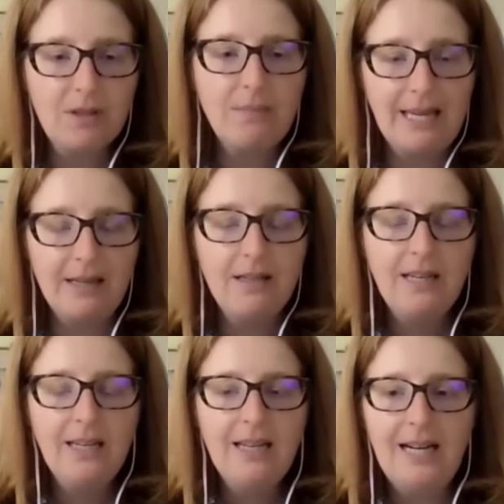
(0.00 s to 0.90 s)
with men,
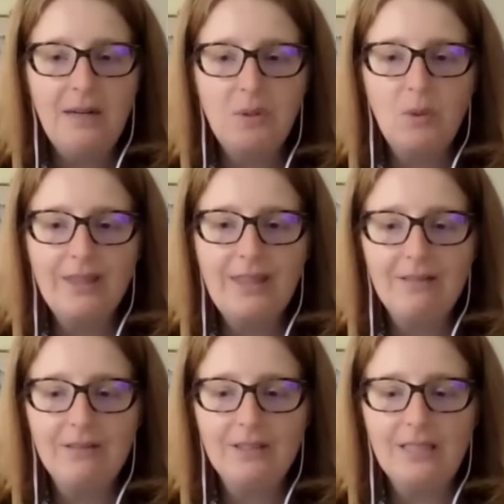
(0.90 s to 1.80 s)
uh, but what
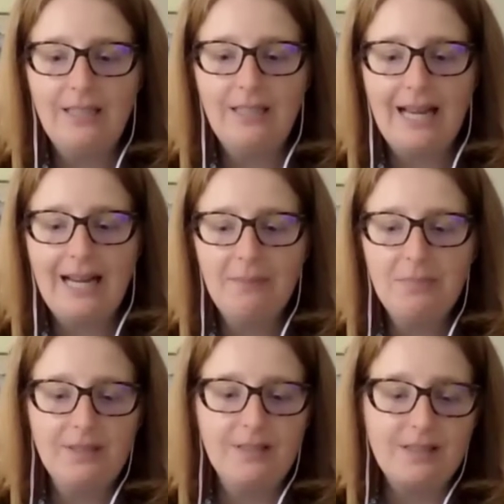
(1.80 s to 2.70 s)
that really
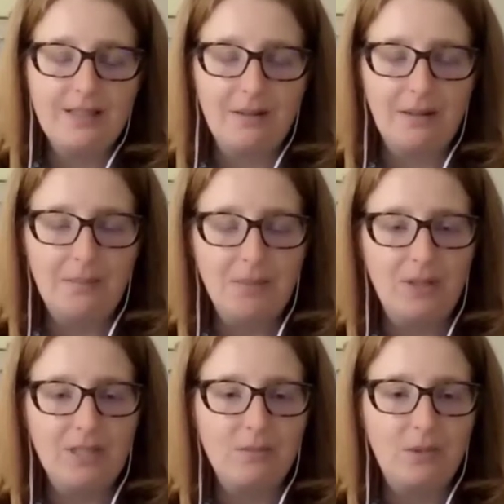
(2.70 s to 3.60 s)
happens, I, uh, I mean,
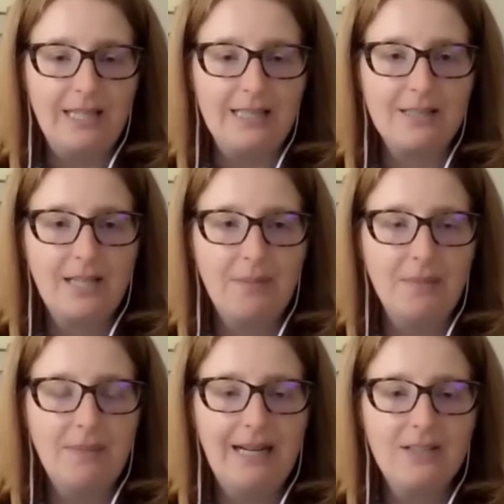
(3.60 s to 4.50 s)
what what that's
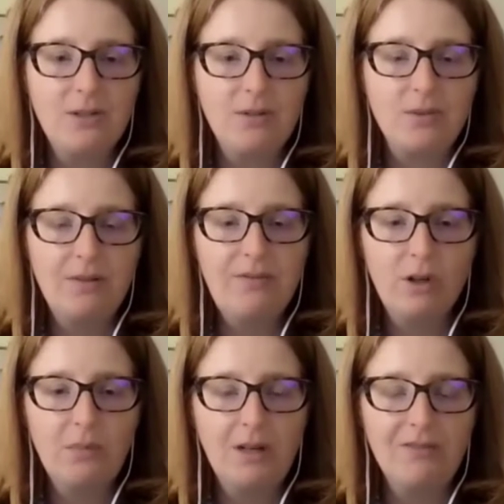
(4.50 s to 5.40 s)
coming back to is we
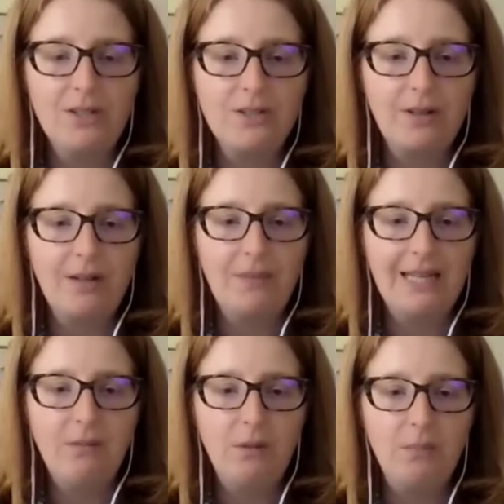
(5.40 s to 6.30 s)
form our views around
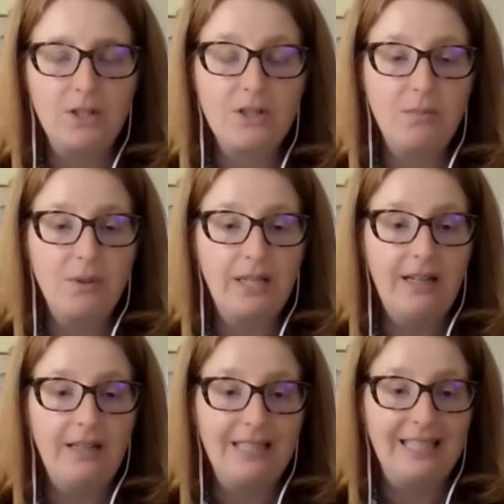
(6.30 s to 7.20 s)
money when we're super
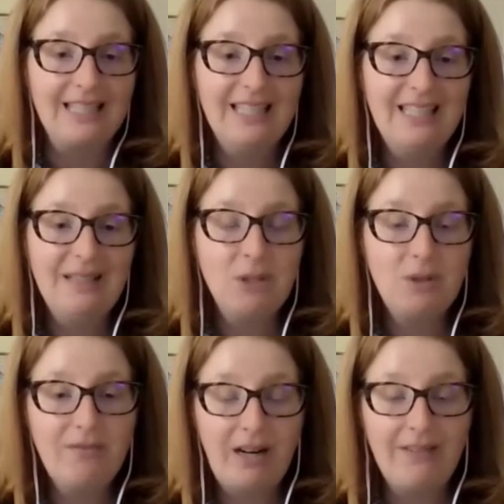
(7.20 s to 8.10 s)
young, like
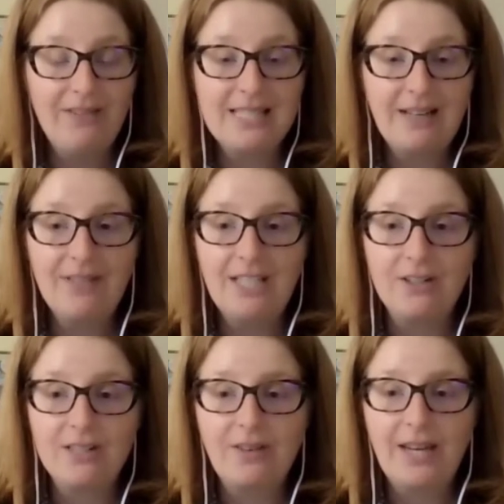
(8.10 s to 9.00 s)
between five and seven
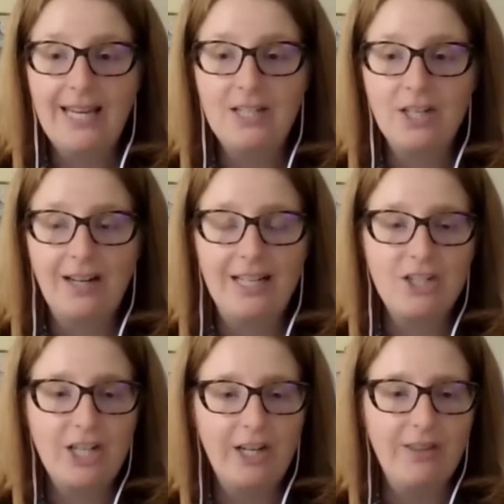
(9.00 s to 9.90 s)
years of age. And I
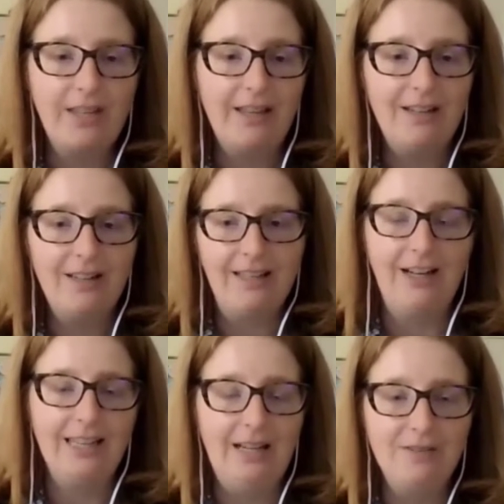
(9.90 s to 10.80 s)
shared that like
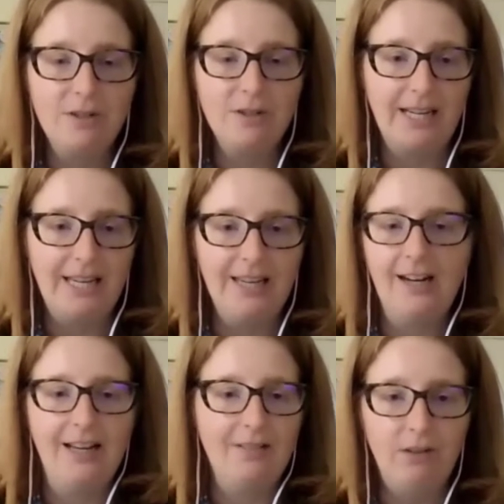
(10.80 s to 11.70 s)
I loved money and
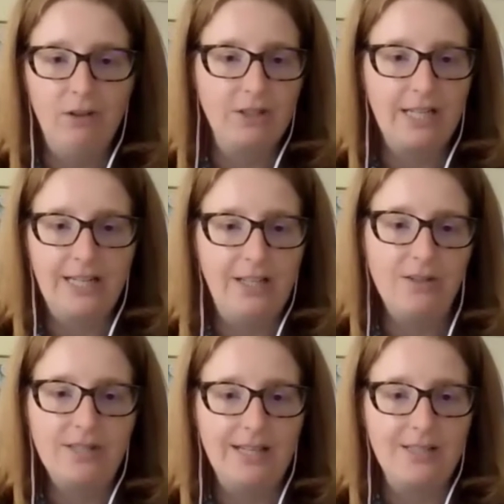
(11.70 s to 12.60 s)
I learned how to
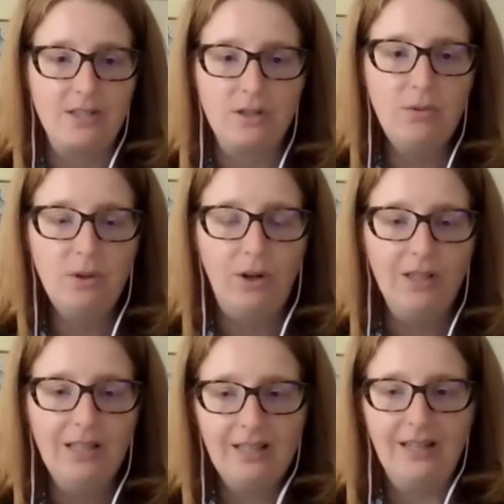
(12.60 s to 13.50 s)
use it as a tool,
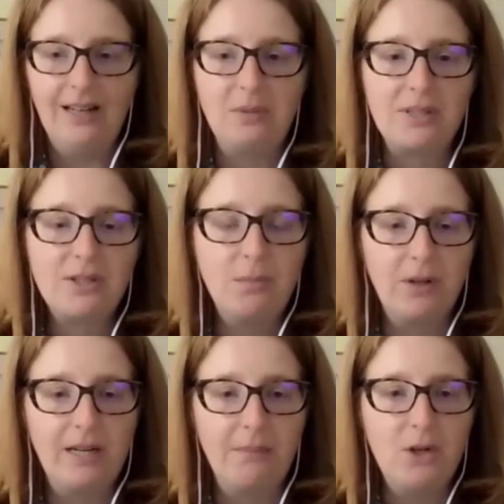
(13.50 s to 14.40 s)
and I was
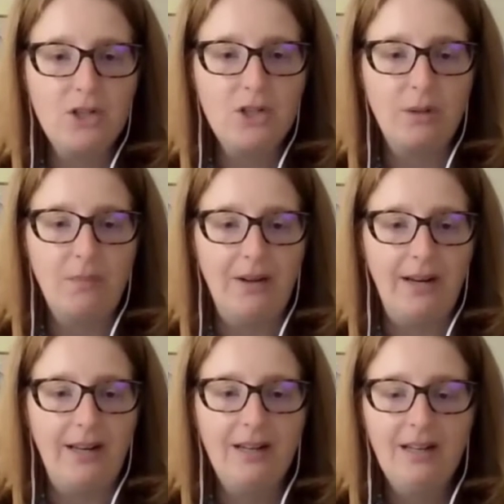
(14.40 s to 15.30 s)
super unemotional about
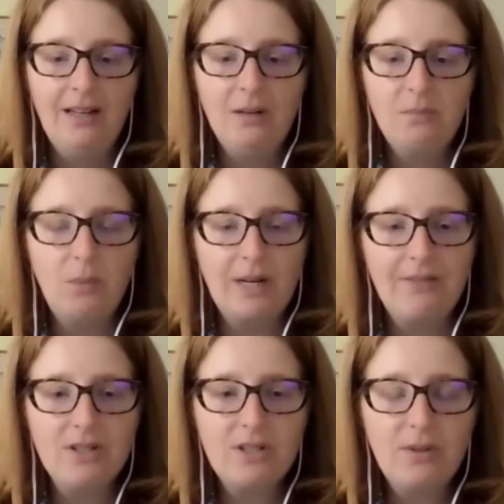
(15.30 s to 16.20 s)
it. But
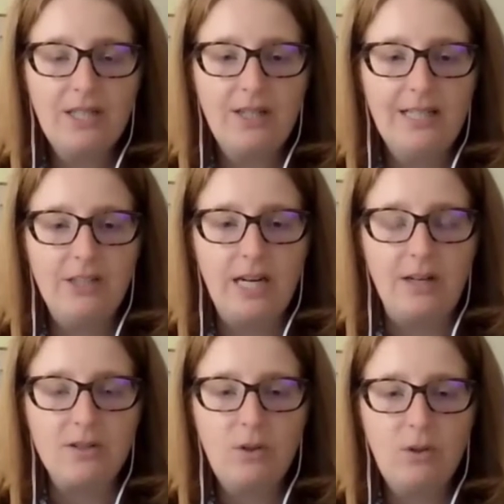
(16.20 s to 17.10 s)
whatever is going on in your
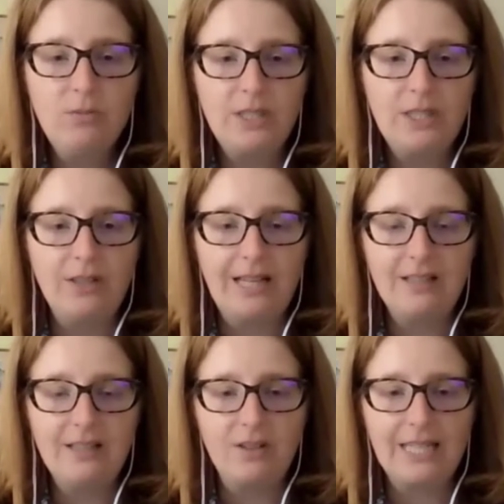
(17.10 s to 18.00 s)
household when you're that
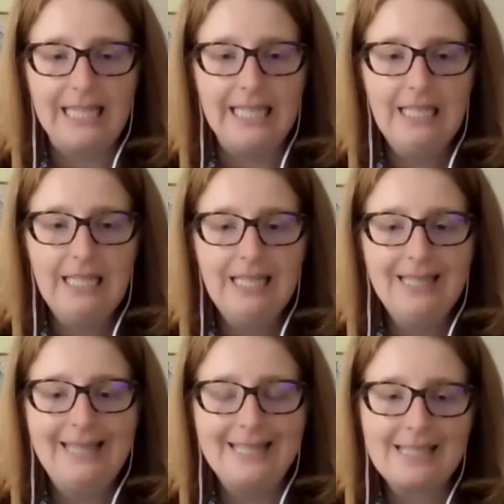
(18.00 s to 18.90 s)
little kid,
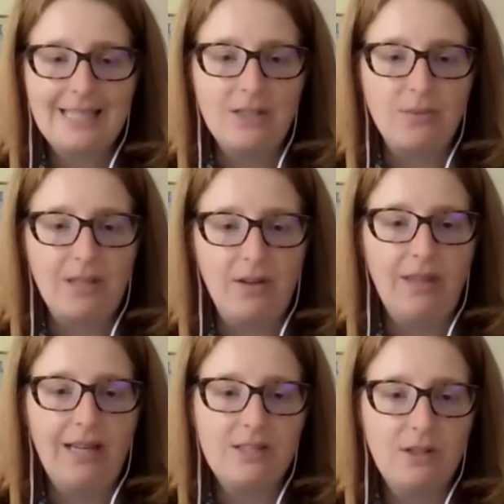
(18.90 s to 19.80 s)
that stays with you.
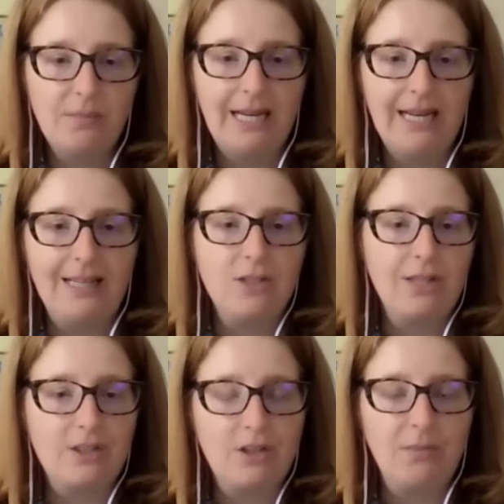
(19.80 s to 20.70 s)
That's your baggage.
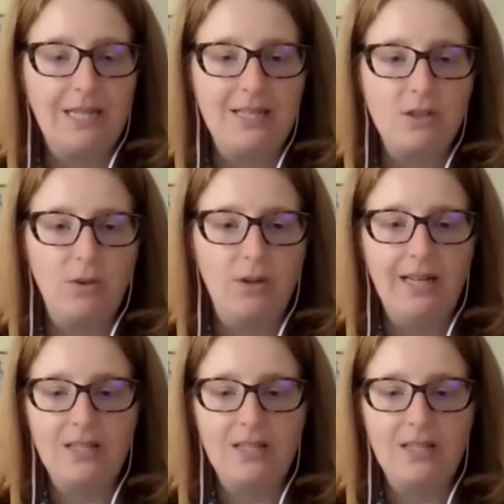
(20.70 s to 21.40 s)
That's your money story.